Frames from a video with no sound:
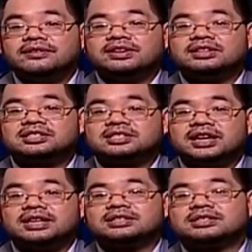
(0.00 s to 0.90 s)

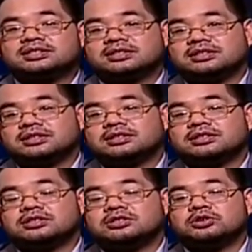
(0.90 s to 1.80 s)
even sent
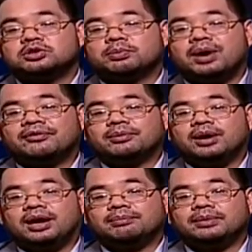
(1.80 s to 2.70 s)
to the
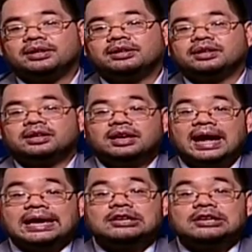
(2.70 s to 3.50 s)
Prophet Muhammad